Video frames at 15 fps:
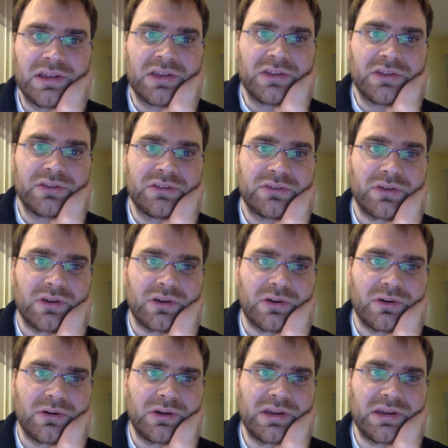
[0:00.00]

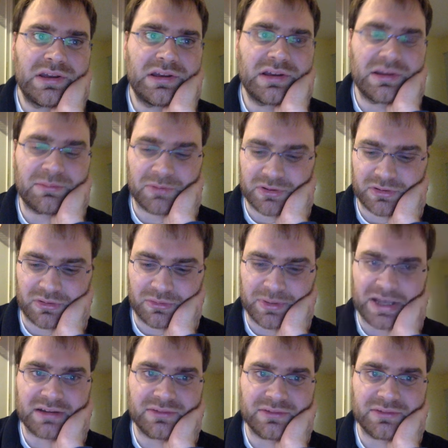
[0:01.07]
So I'm going to go back to